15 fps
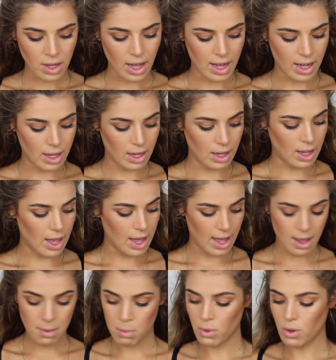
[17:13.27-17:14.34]
I
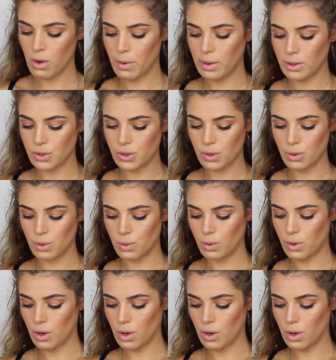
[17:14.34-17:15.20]
am going to